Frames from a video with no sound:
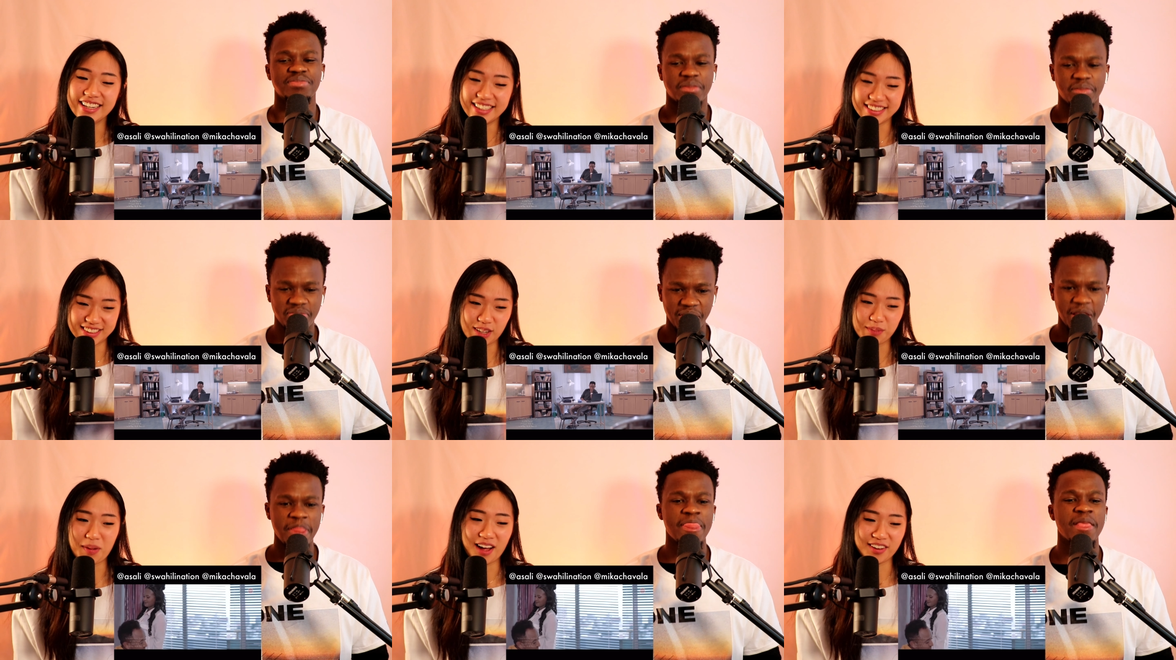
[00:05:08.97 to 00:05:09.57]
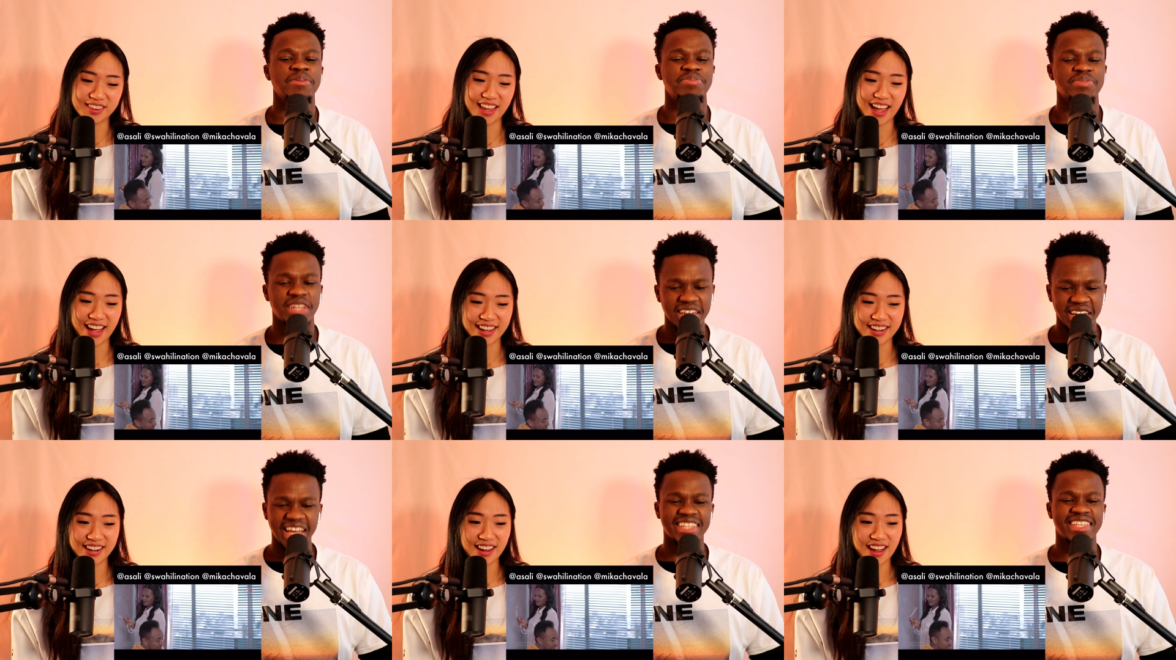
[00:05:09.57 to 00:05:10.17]
Speaker 1: it's about that. I
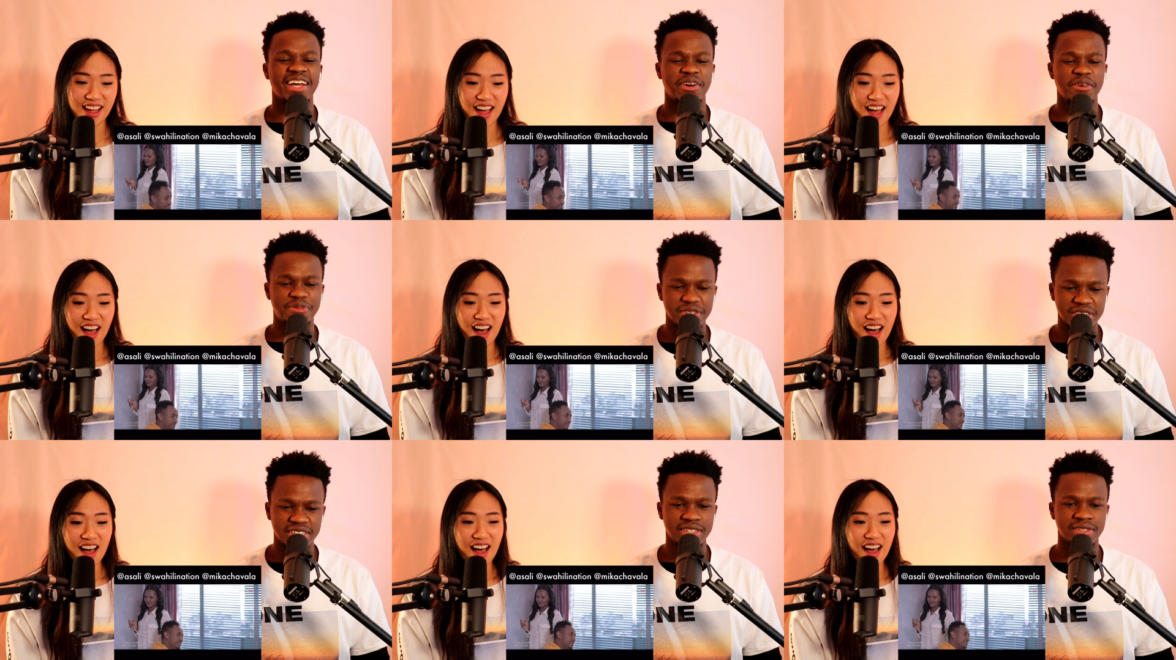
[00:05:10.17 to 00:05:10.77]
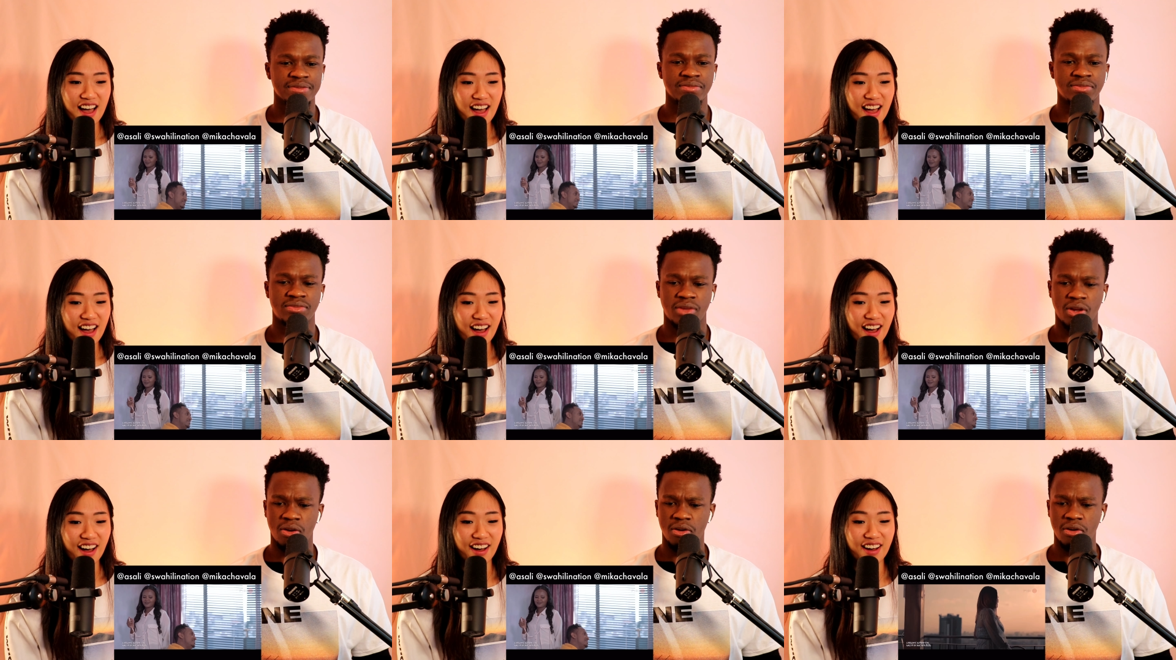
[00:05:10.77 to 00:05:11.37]
Speaker 2: like that, office.
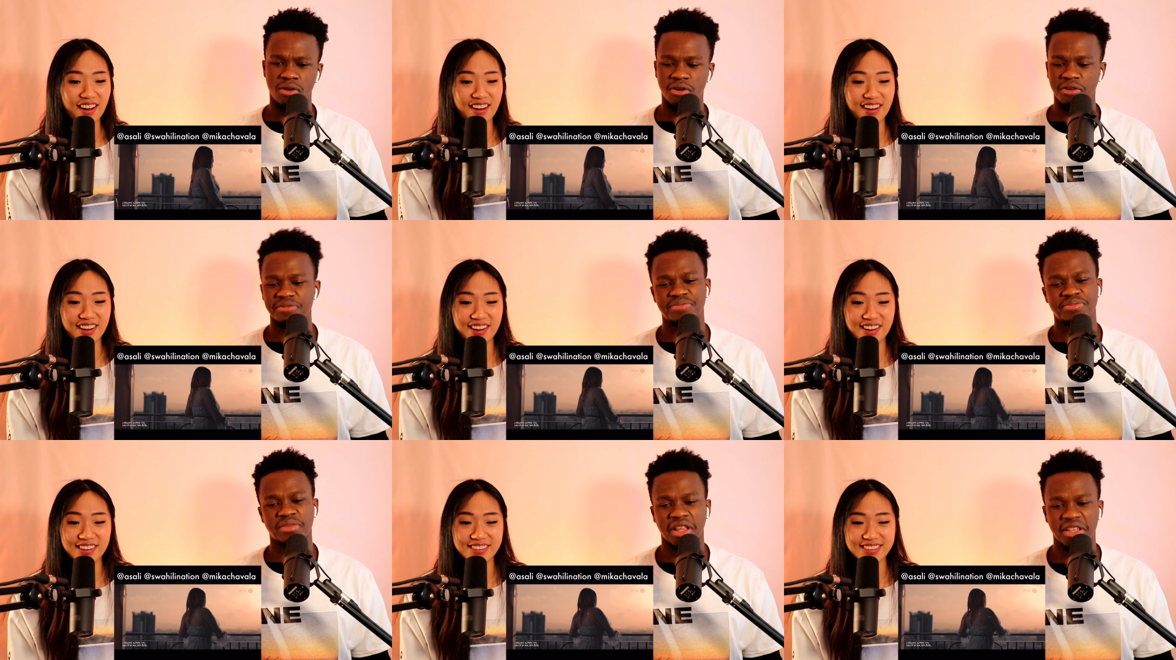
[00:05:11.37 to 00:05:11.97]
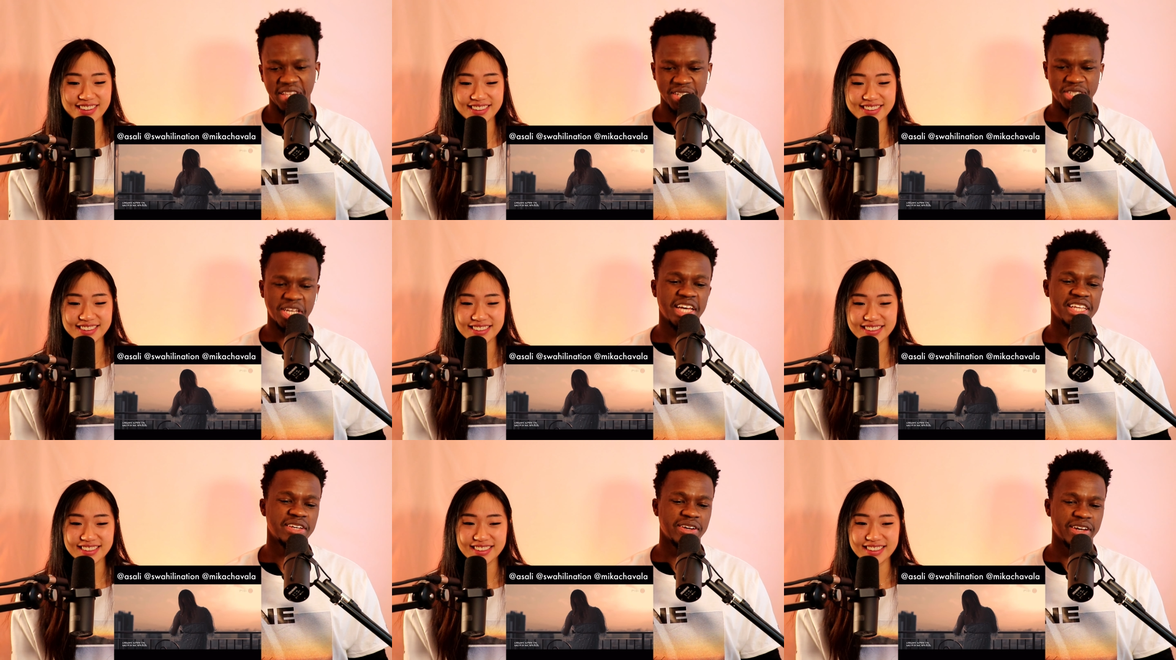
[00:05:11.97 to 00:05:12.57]
Oh. They're
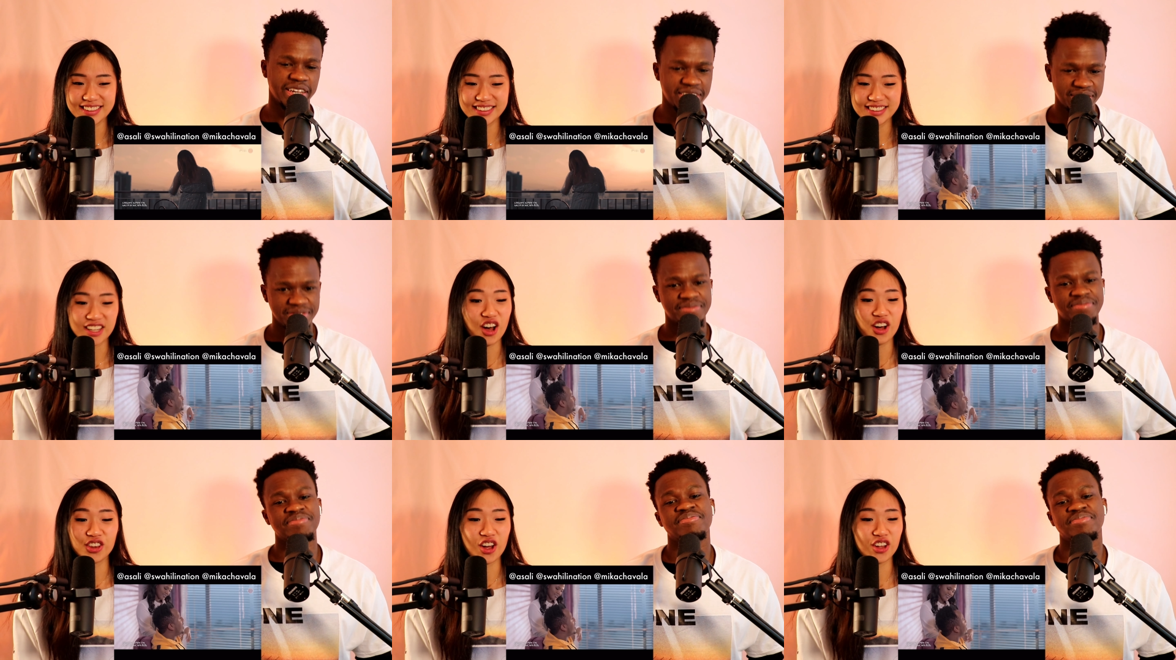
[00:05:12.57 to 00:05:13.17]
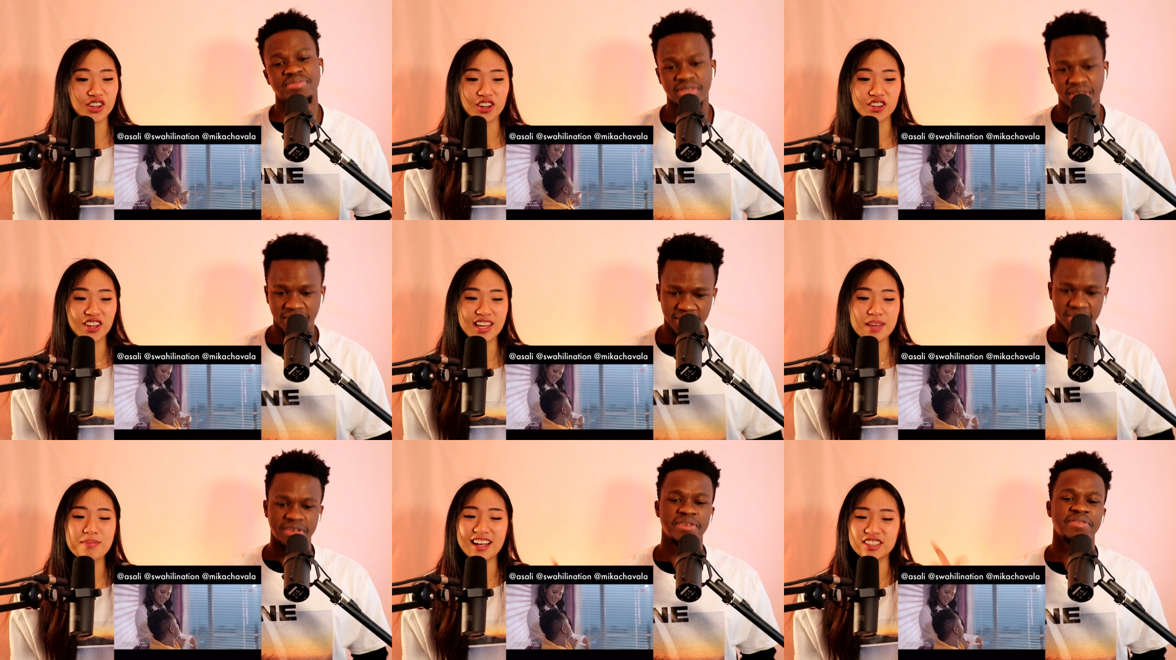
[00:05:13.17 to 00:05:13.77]
together again. Okay.
Speaker 1: No, no, no, no.
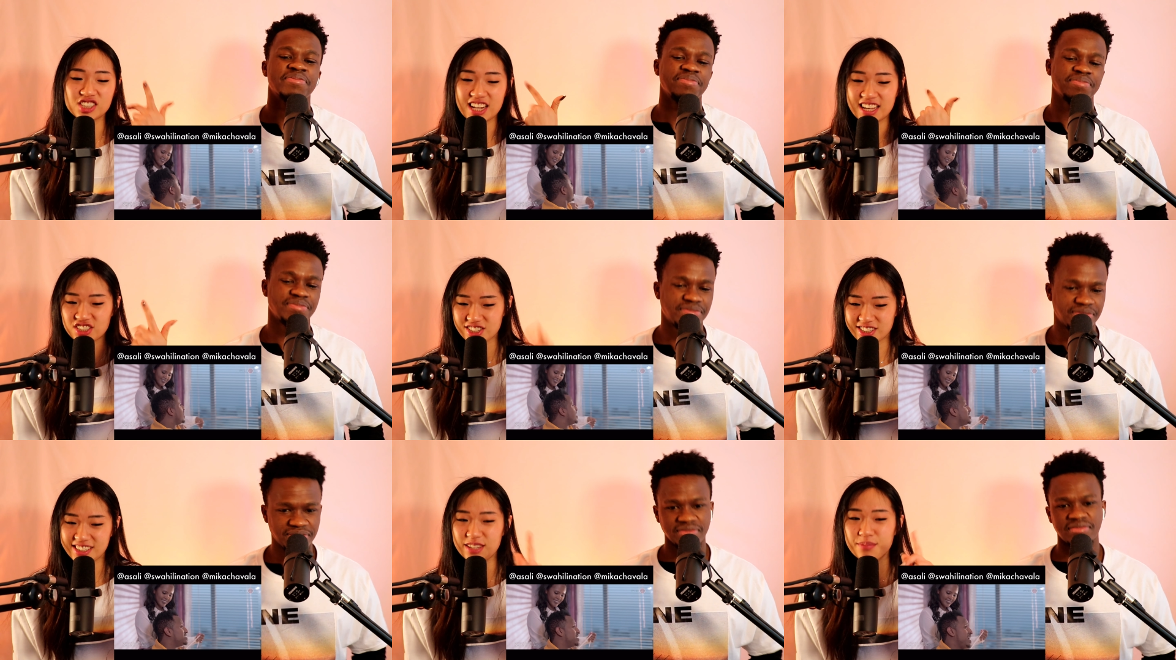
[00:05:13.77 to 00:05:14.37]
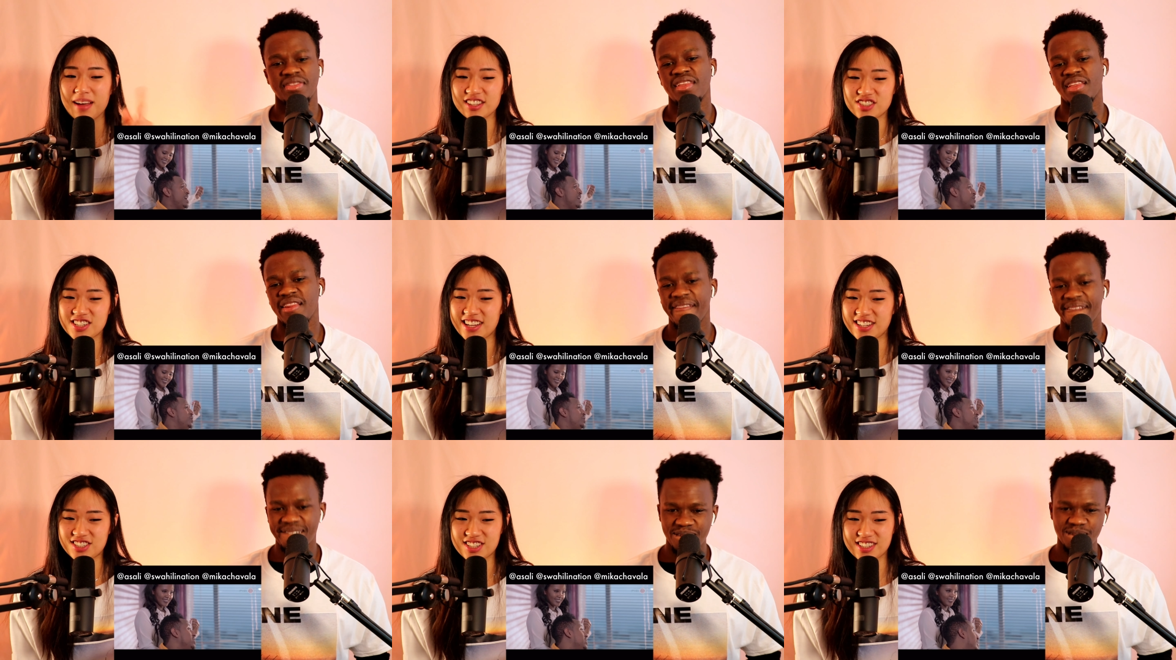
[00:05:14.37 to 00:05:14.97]
Imagination.
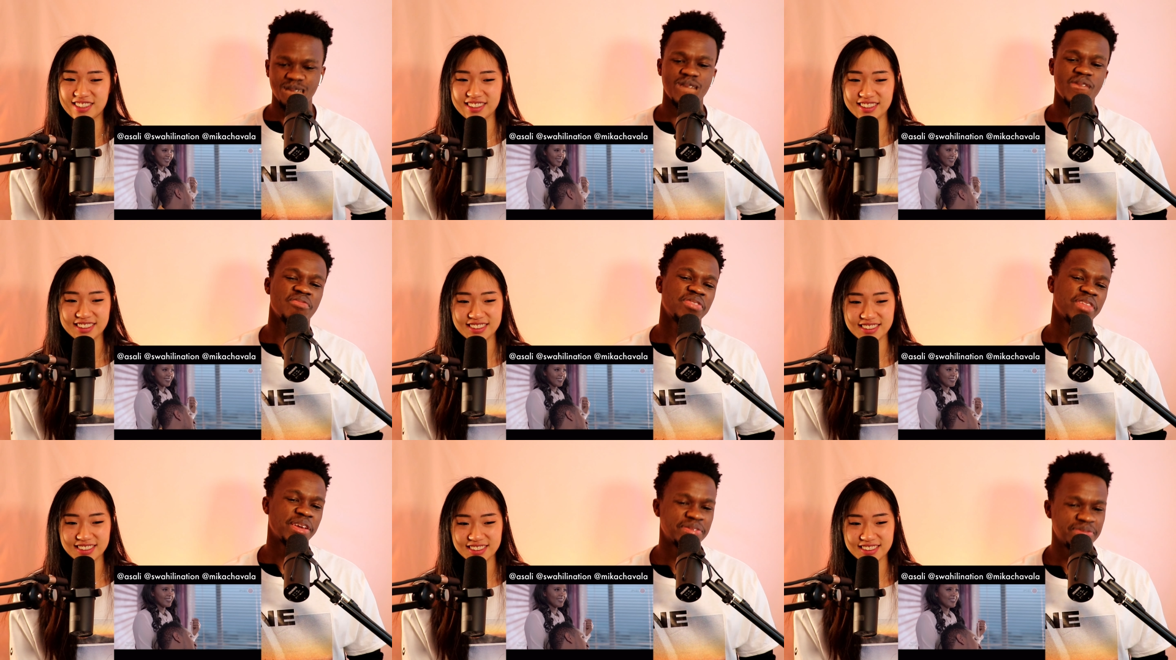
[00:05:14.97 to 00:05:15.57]
Imagination.